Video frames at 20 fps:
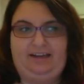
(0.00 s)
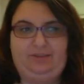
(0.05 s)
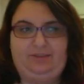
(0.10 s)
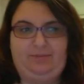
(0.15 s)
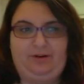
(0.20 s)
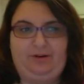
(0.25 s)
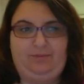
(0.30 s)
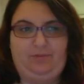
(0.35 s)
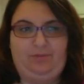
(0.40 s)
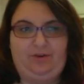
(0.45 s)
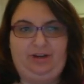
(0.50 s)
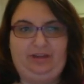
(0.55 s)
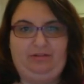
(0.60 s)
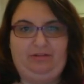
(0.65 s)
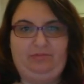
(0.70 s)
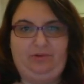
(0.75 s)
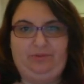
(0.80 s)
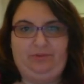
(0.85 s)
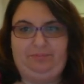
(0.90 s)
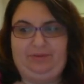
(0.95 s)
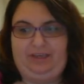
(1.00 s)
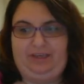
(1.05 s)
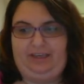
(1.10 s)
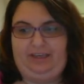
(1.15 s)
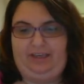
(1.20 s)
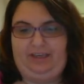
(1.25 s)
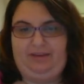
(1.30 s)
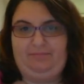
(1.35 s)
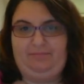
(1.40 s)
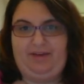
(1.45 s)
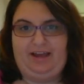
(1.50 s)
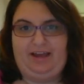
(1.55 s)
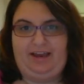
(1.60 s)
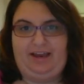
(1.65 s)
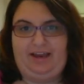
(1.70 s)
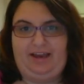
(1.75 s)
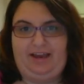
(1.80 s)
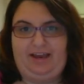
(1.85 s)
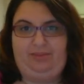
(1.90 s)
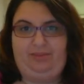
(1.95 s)
tomorrow morning will be
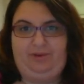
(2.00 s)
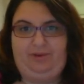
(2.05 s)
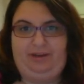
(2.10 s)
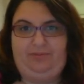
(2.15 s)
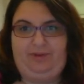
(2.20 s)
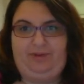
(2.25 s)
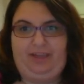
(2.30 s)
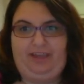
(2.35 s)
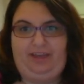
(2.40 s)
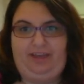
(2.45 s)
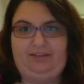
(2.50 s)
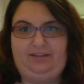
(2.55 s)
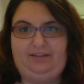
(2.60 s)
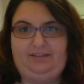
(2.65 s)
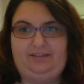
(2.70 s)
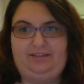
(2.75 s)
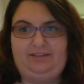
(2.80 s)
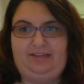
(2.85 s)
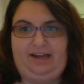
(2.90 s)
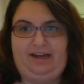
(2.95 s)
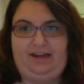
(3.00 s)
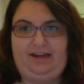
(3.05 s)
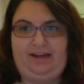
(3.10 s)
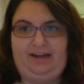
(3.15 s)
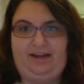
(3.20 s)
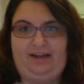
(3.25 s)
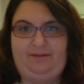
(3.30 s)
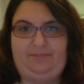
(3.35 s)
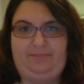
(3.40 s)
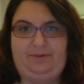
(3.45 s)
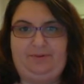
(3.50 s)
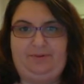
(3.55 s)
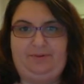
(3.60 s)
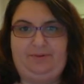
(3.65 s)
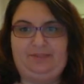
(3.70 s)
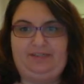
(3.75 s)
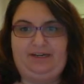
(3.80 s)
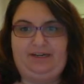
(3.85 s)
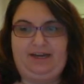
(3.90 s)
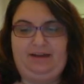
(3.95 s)
my 3 weeks
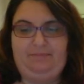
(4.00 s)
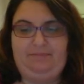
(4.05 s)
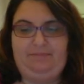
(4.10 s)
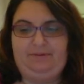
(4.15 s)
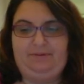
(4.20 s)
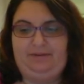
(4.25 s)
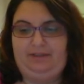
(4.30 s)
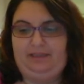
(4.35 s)
post-op.